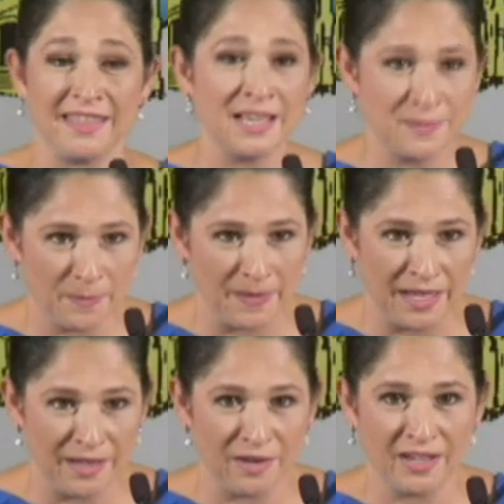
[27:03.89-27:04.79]
Thanks for
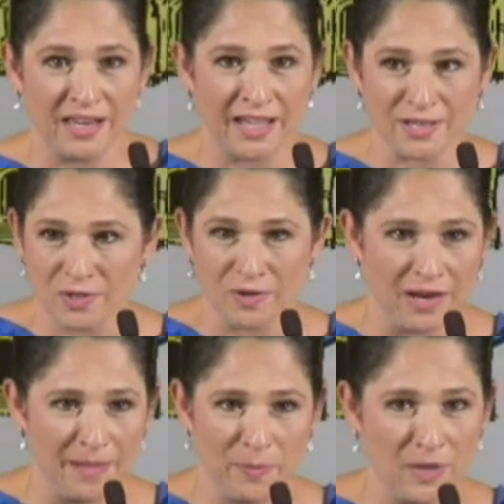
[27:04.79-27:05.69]
being here. You get extra
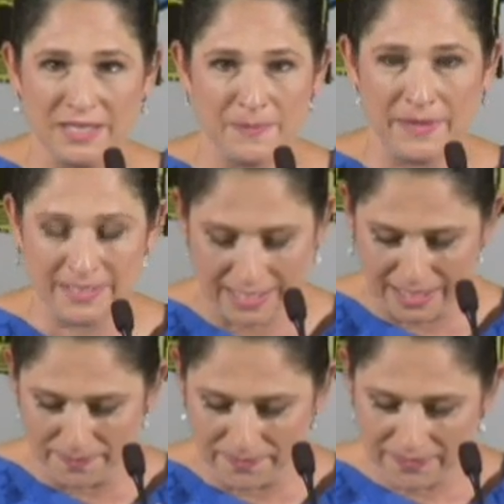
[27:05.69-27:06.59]
credit points, big
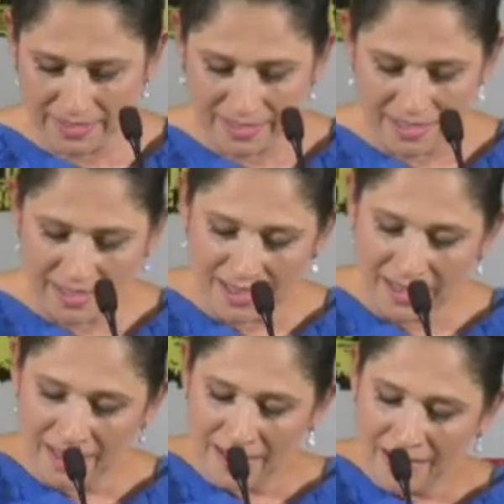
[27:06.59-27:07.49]
time.
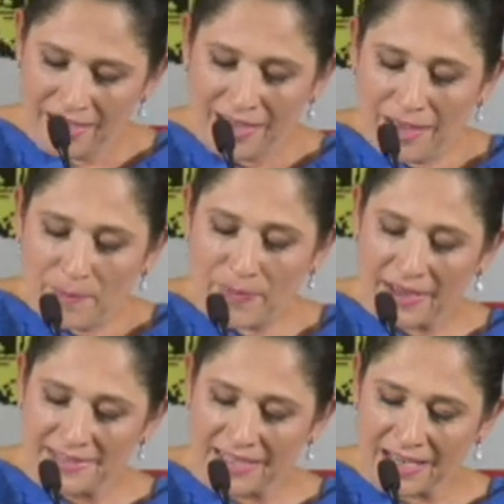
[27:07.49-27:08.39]

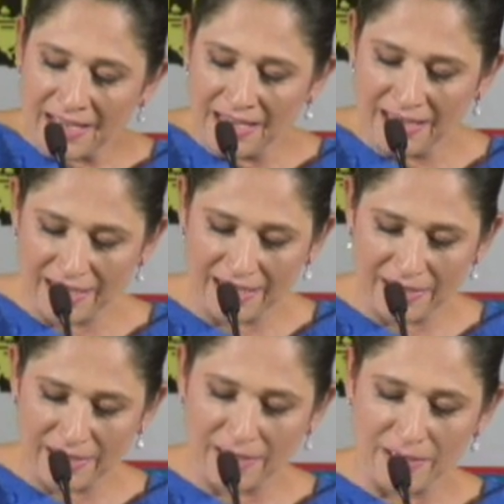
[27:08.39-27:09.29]
But, uh,
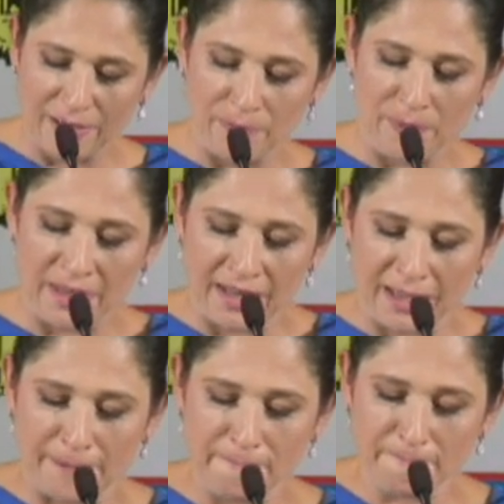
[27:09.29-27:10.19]
but
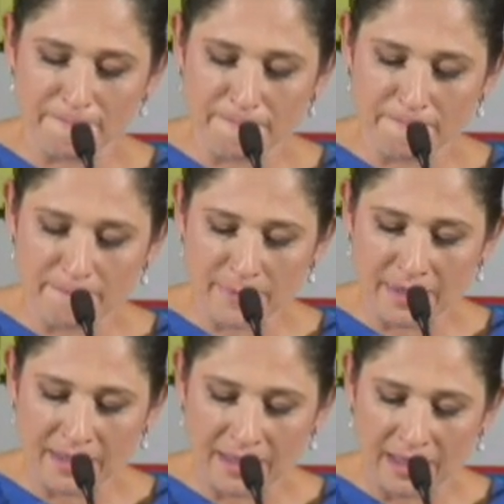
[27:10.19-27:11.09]
um,
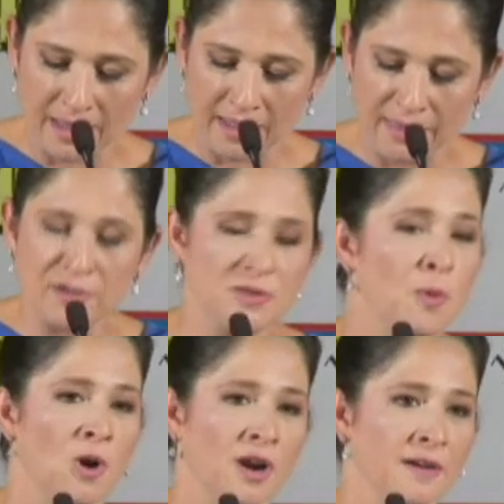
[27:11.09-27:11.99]
there's
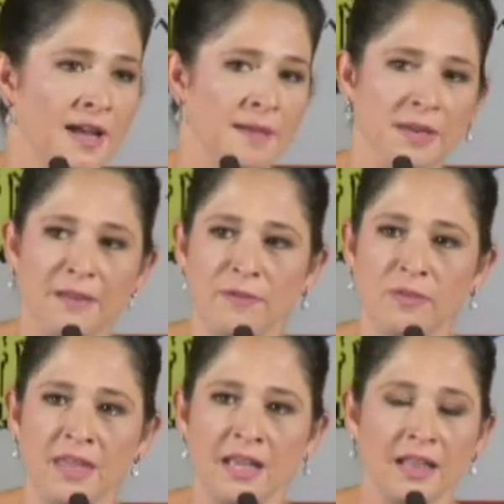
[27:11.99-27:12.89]
more. I mean, if
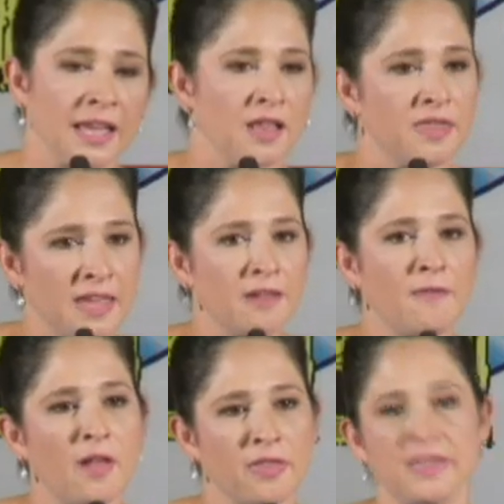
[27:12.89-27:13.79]
you think, like, think
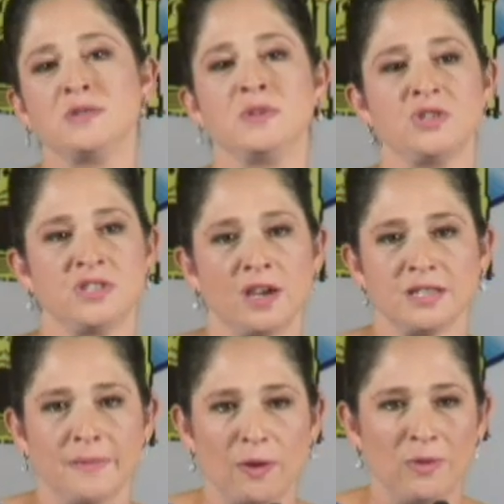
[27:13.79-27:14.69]
of all the things we just
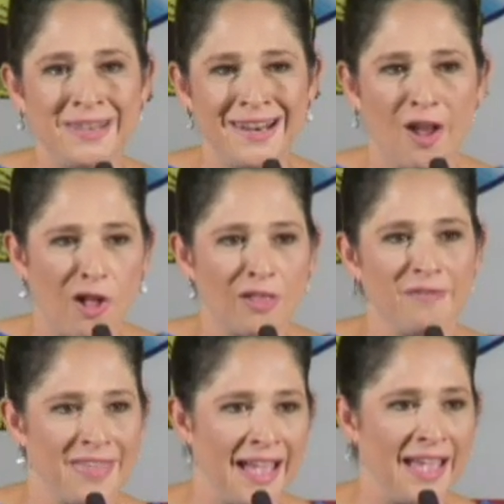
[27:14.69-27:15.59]
talked about. We did all
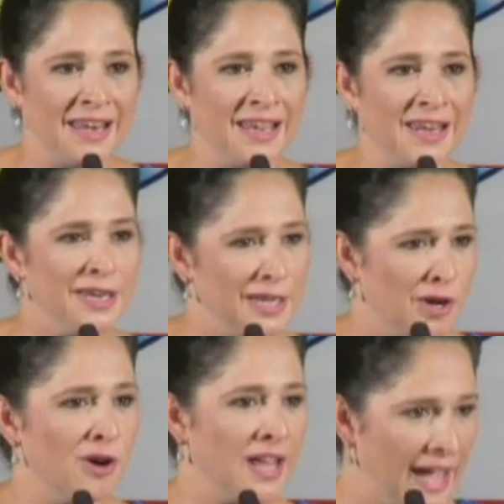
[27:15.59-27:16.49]
of that in a
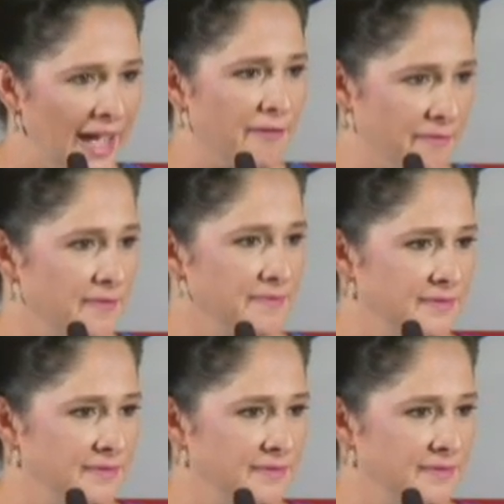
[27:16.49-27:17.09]
year and a half.